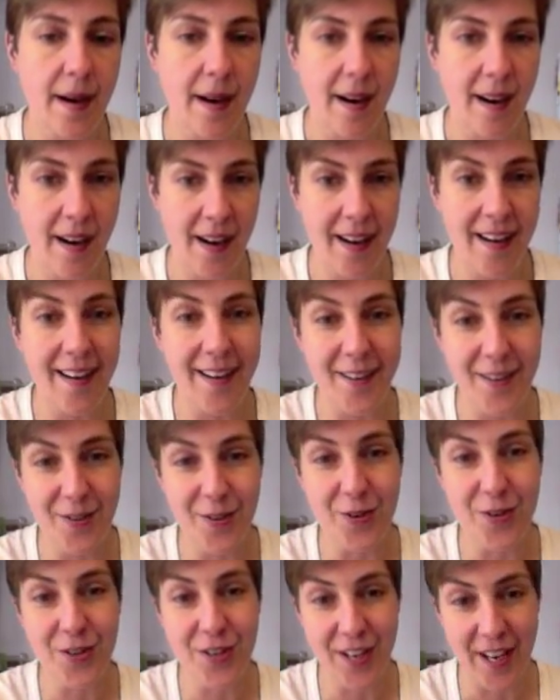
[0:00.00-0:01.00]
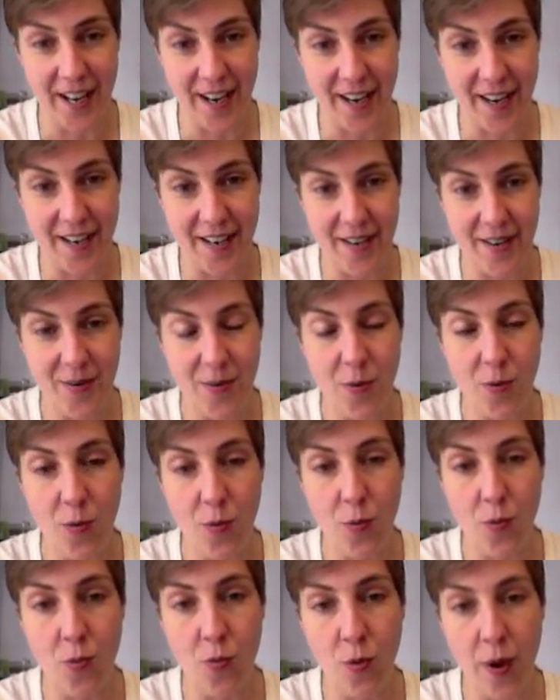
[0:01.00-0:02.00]
I understand
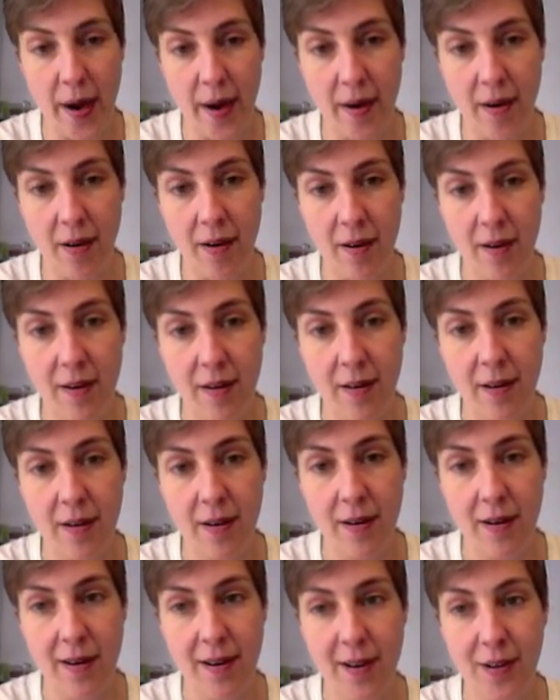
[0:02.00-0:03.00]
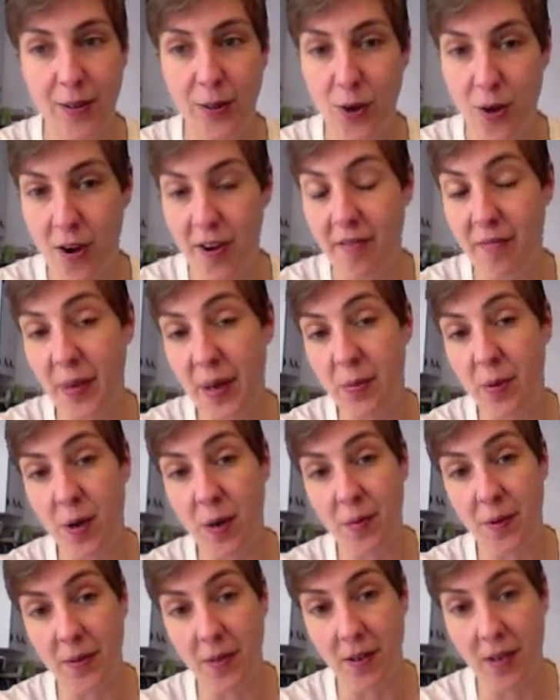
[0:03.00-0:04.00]
where a lot of my
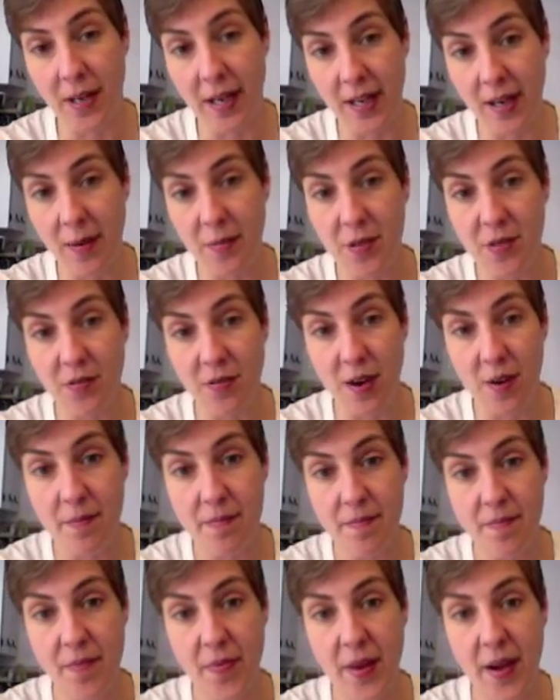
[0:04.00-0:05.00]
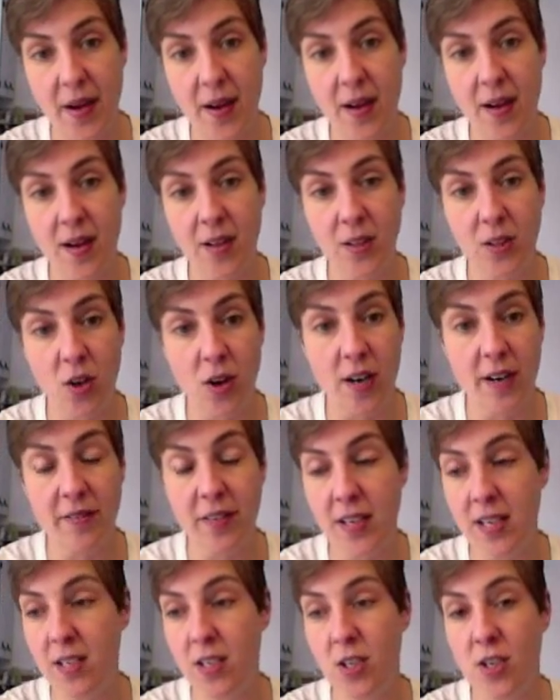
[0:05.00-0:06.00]
popularity comes from. Uh, a lot of
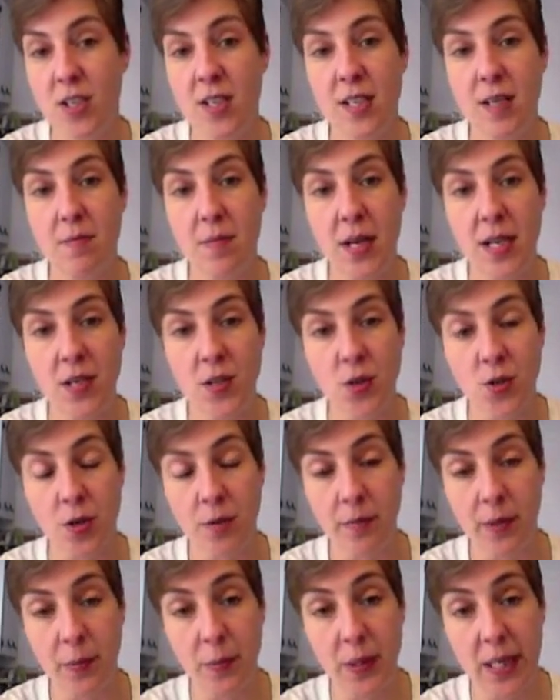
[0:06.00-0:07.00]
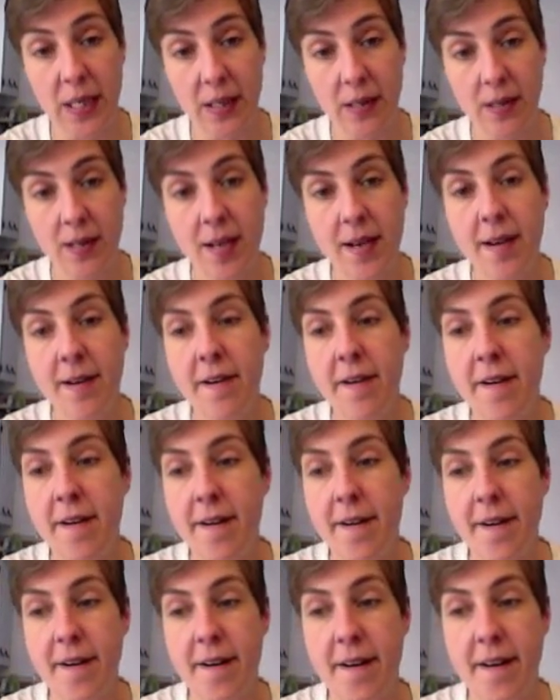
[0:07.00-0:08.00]
it is just in mainstream appeal.
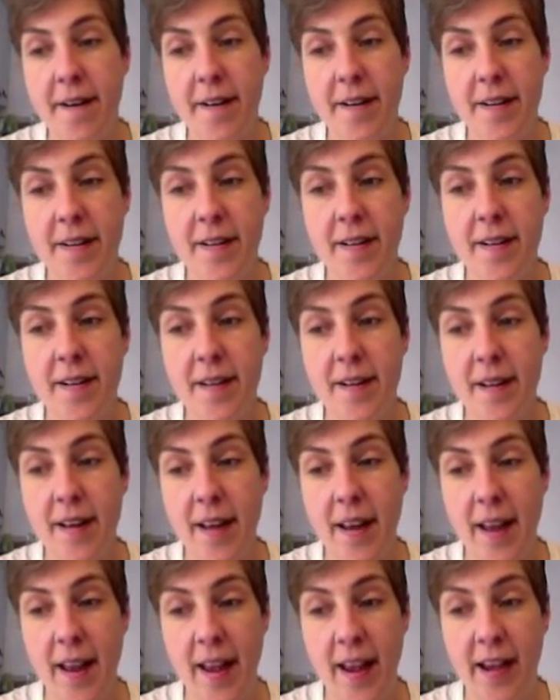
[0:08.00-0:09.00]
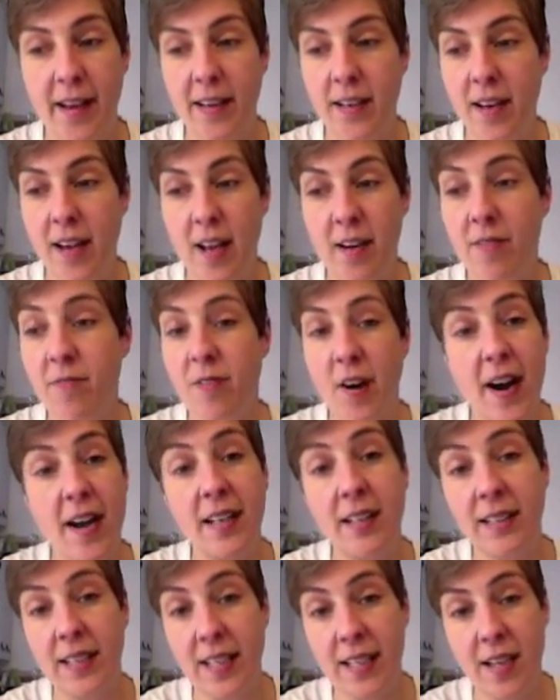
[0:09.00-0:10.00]
Uh, and, and
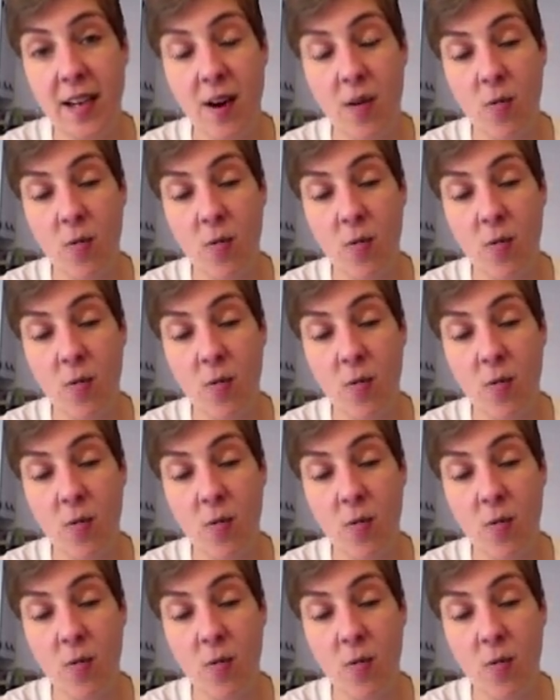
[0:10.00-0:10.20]
frankly,